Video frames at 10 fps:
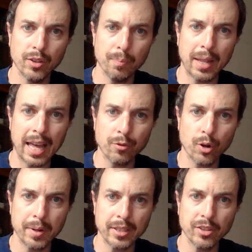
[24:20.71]
the
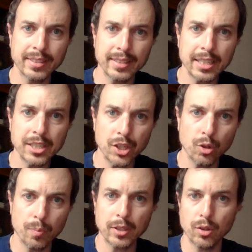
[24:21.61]
platform at the
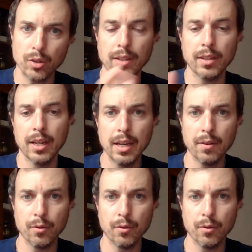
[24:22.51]
station to make sure that